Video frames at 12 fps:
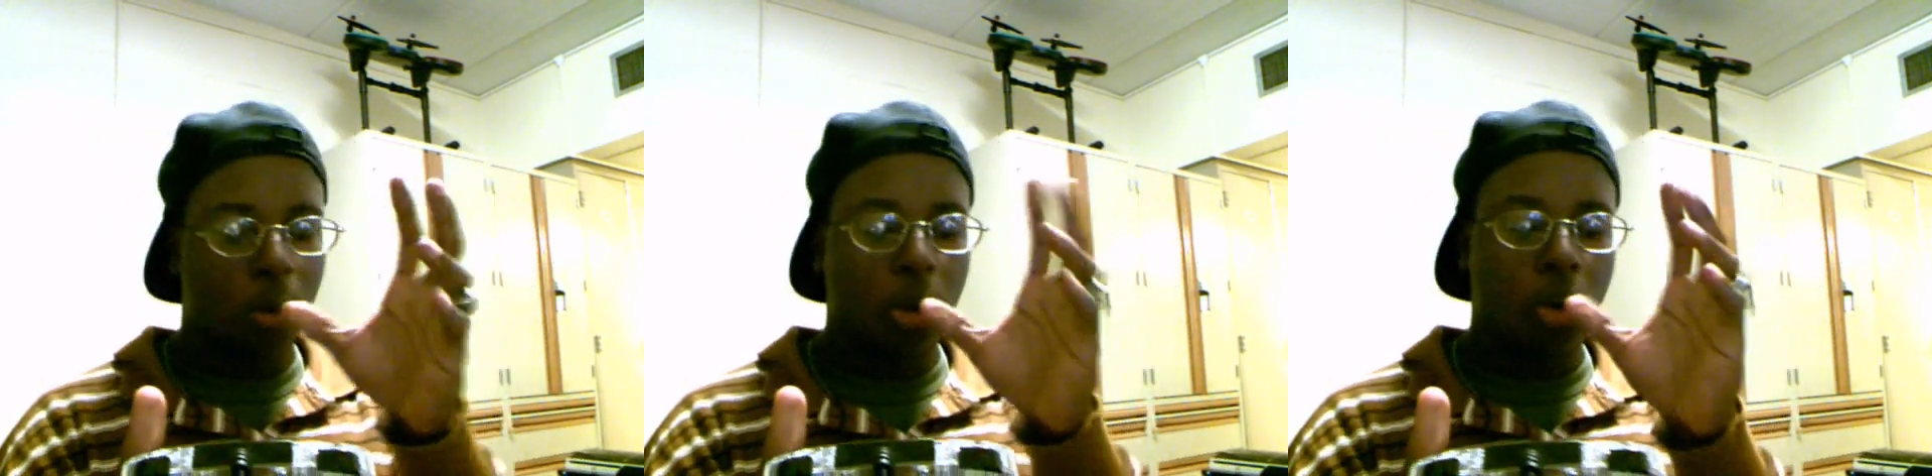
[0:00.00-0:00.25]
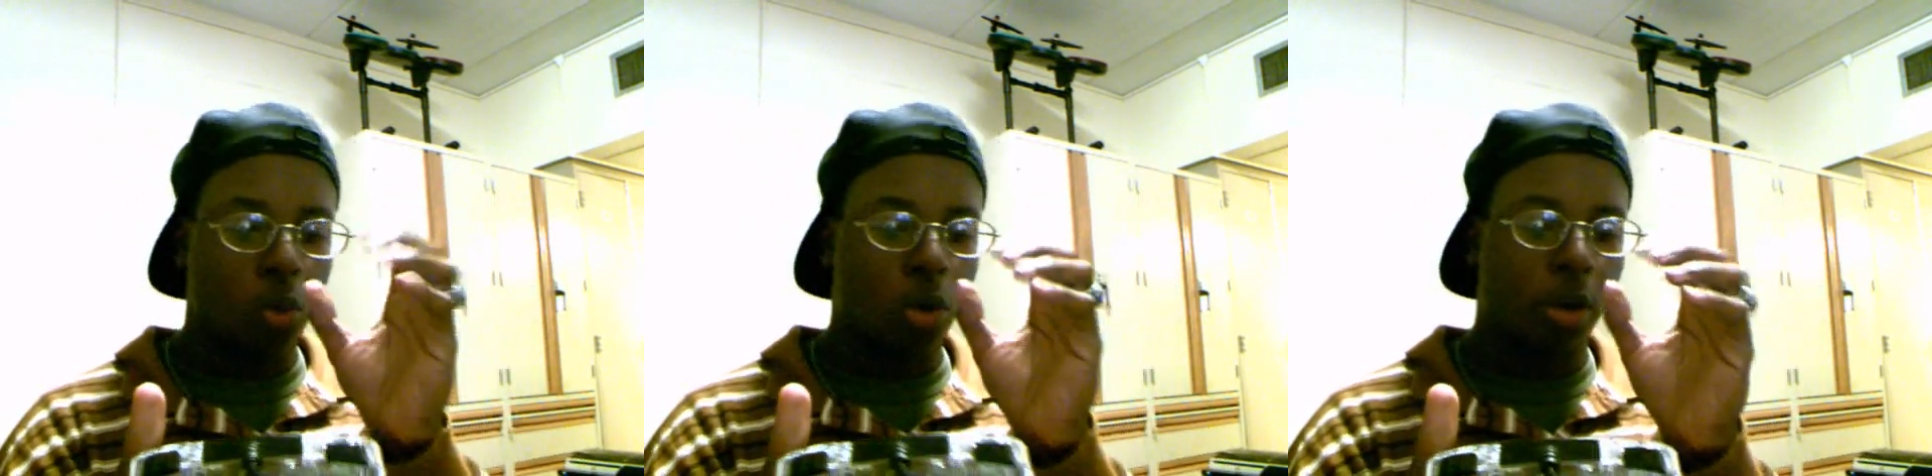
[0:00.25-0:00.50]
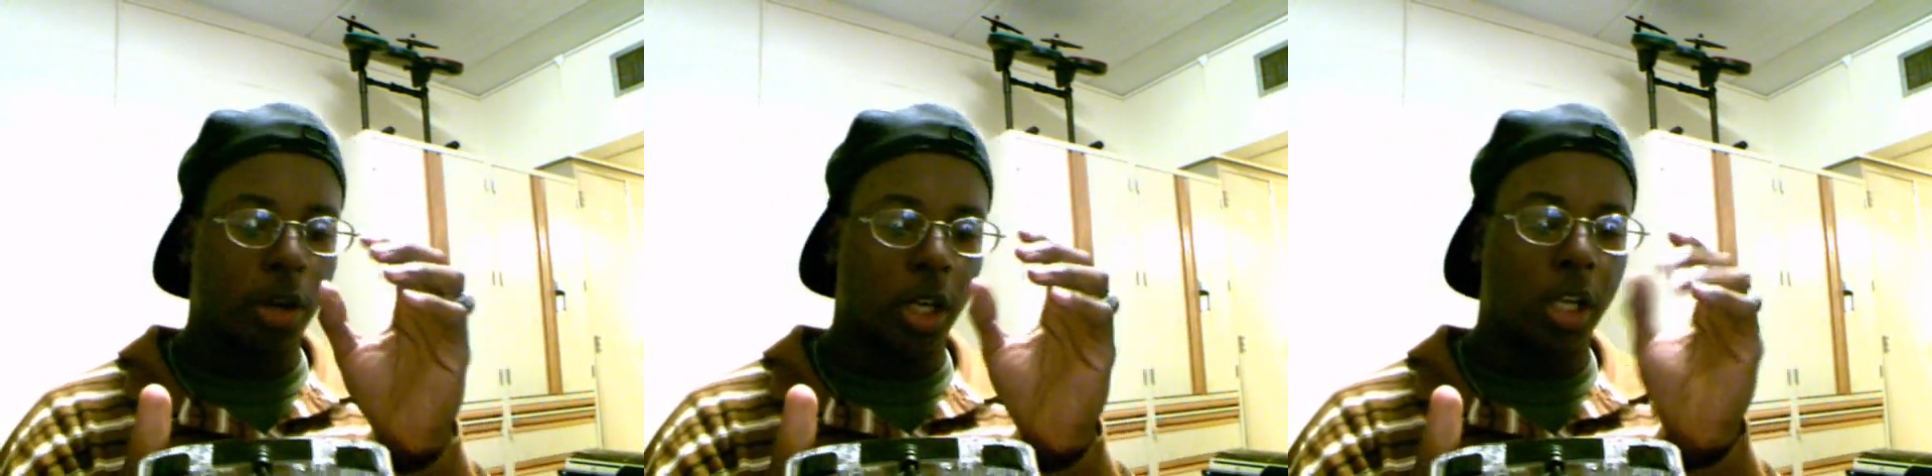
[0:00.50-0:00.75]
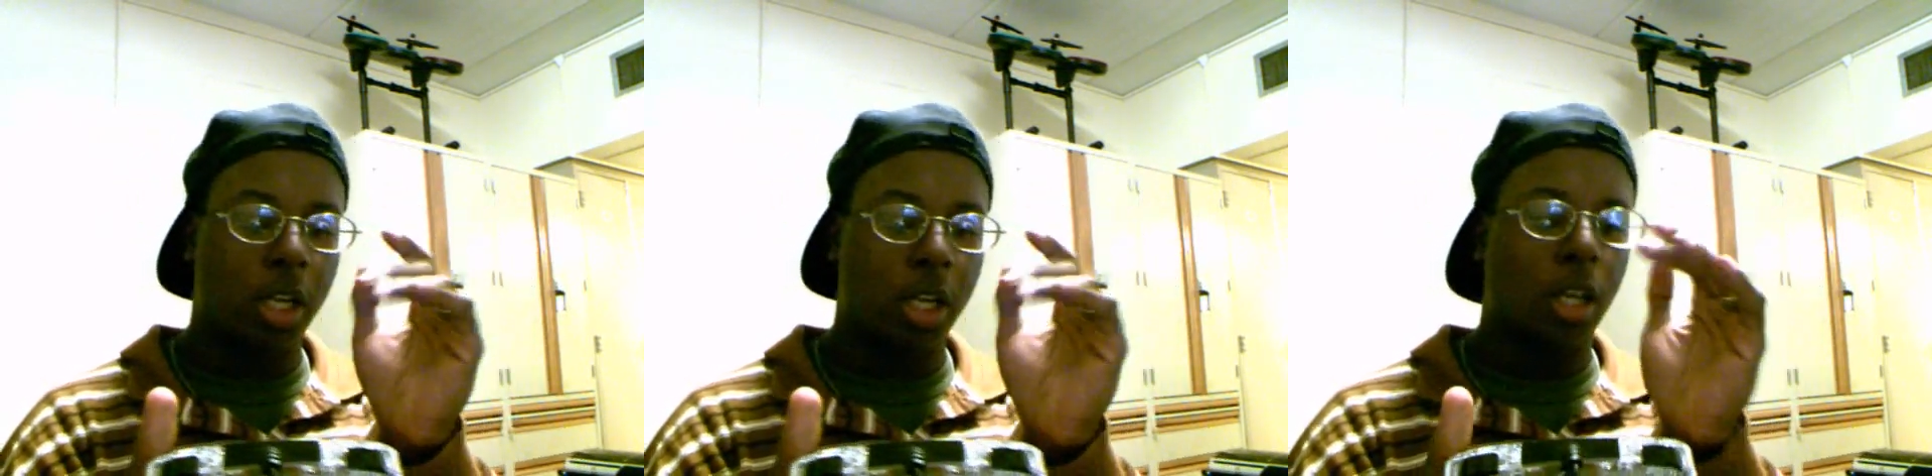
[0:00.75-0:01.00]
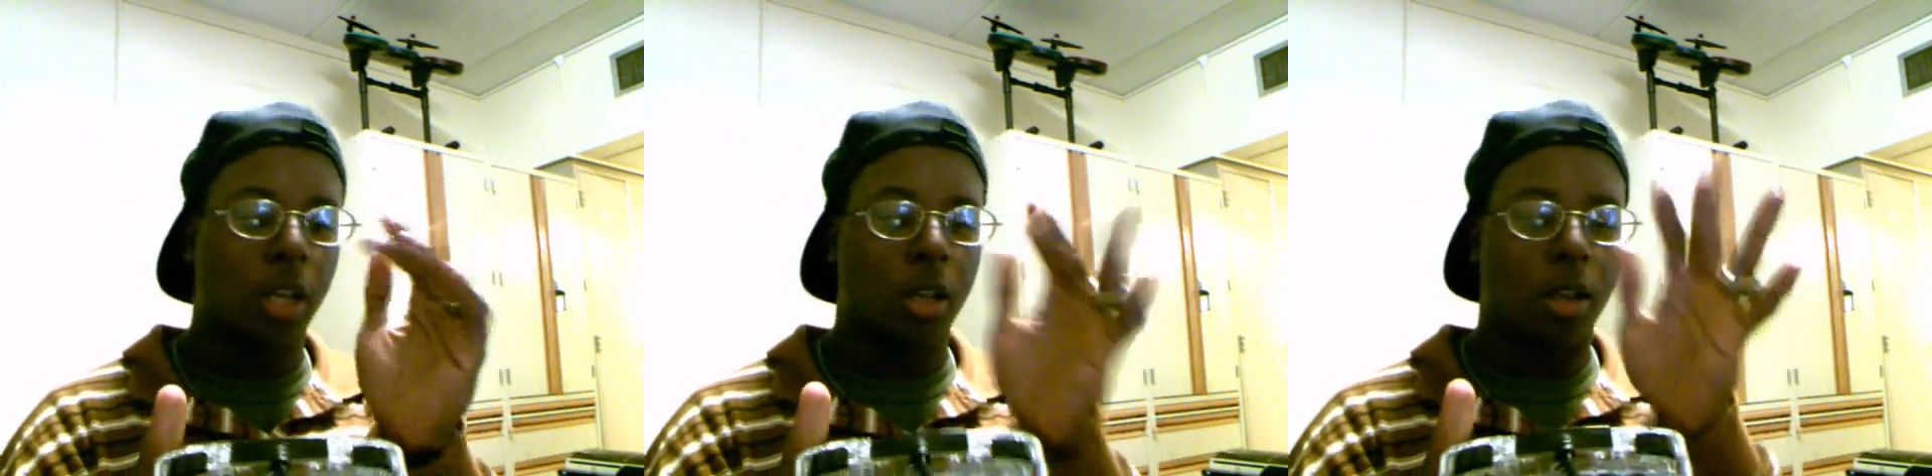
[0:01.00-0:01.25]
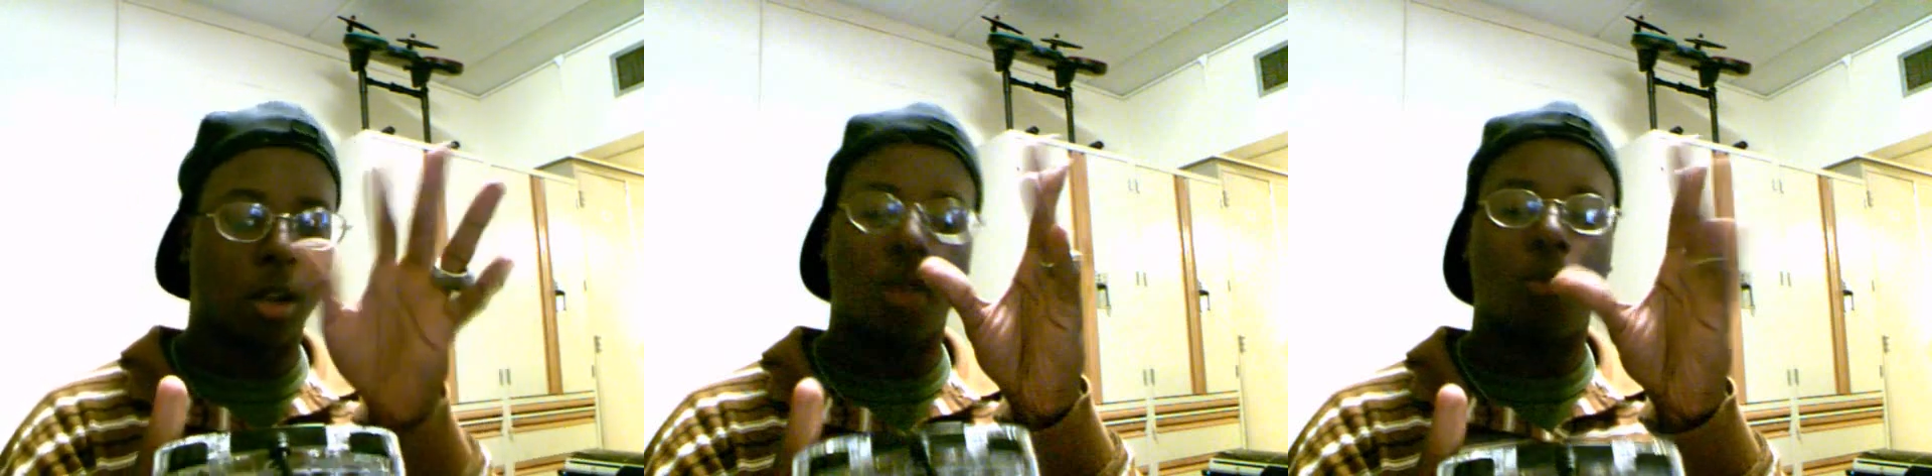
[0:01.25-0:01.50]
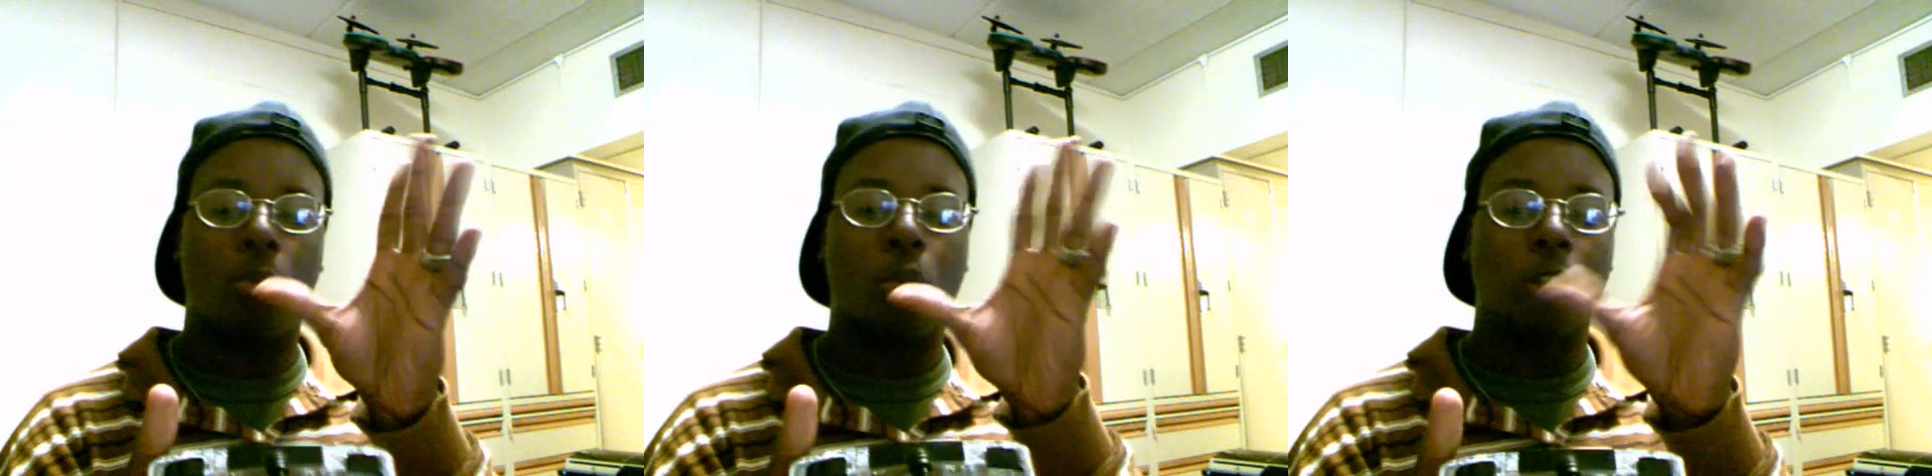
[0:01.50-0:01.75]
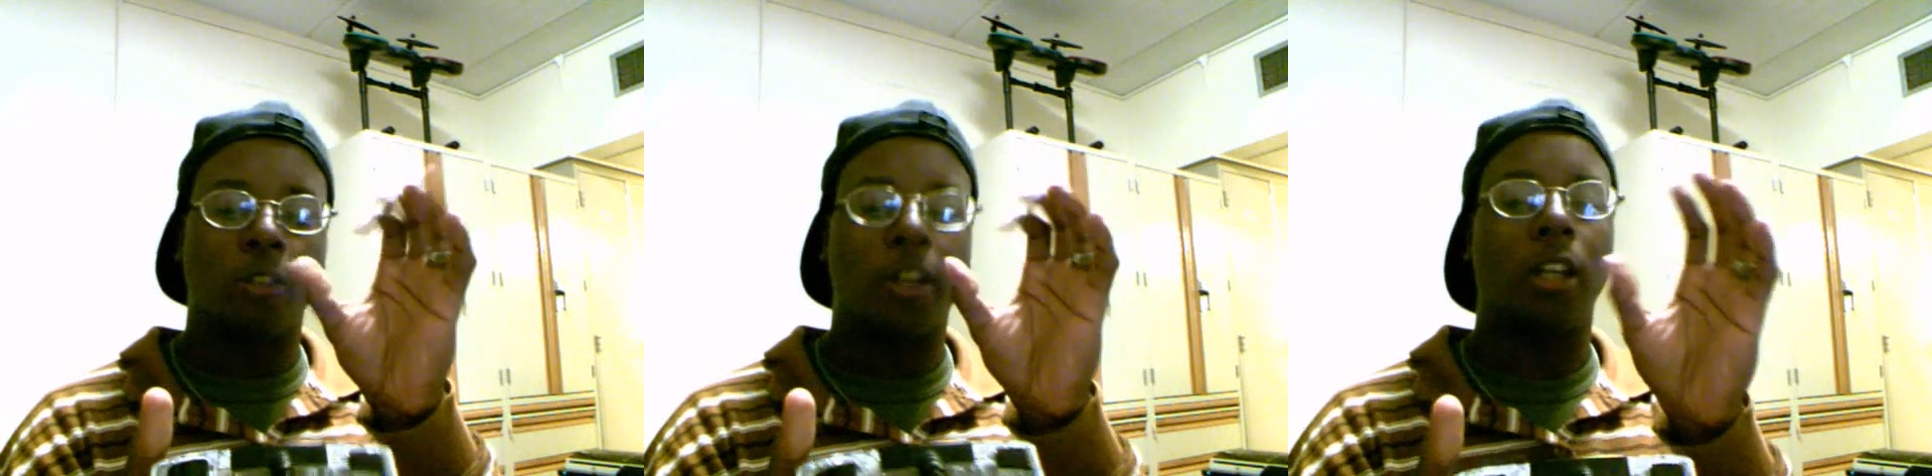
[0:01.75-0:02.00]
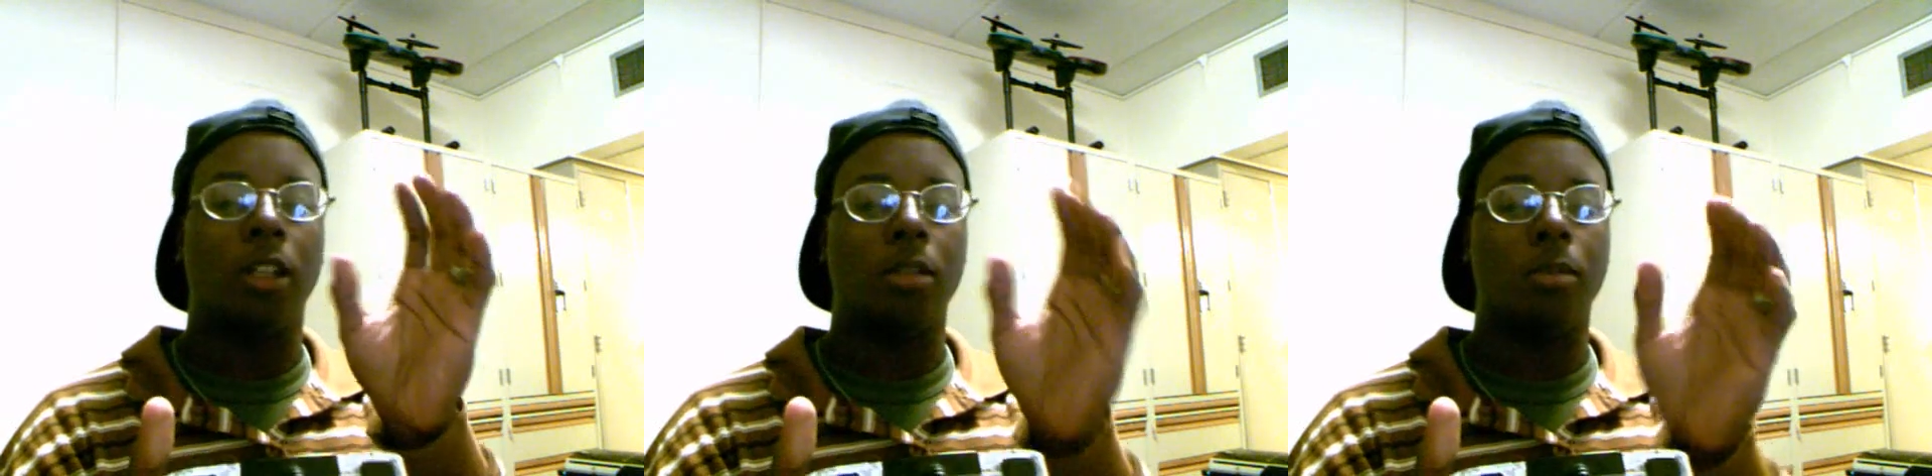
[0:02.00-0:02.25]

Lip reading: when you work it in, it moves finally.